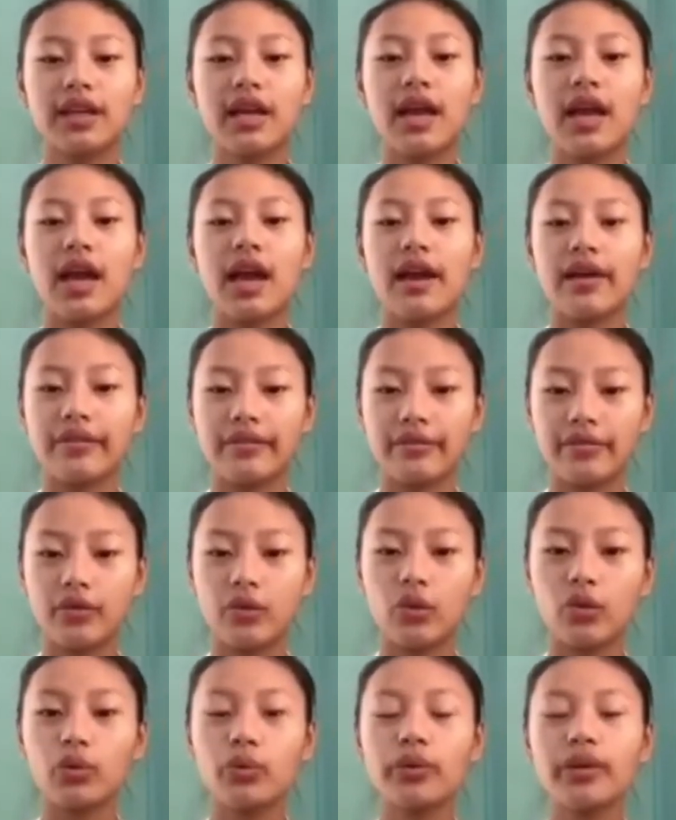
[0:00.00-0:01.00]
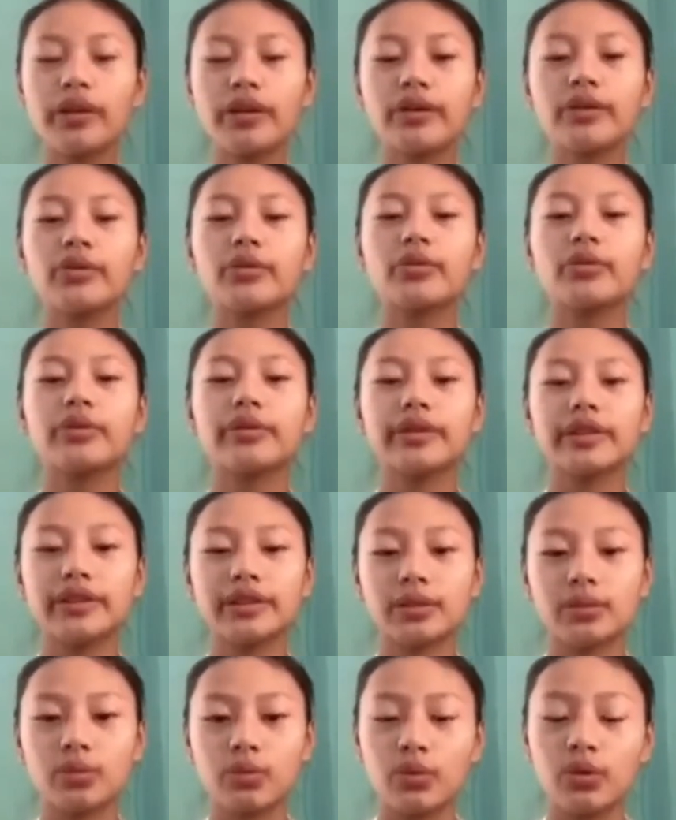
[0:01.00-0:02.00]
and following you is
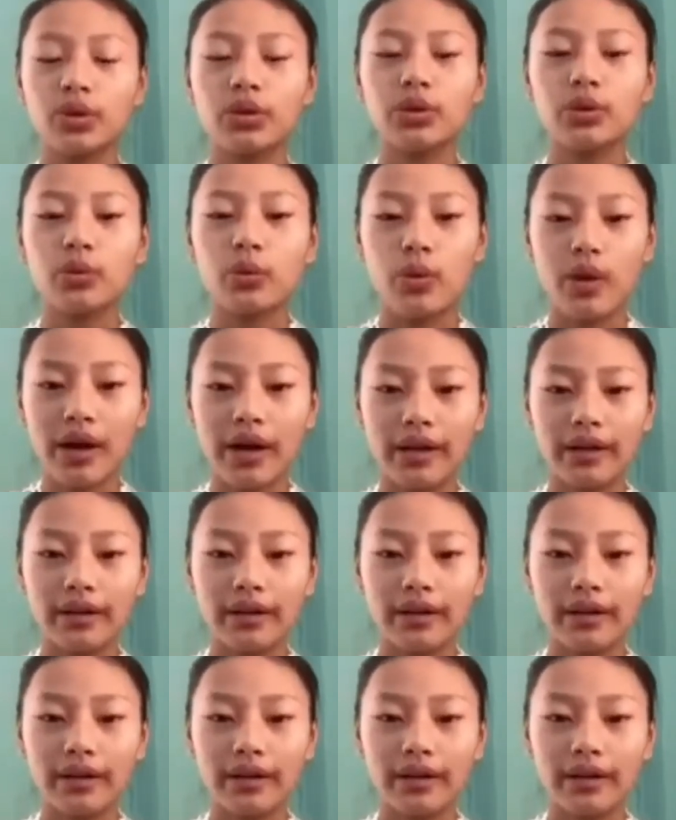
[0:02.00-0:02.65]
worthwhile.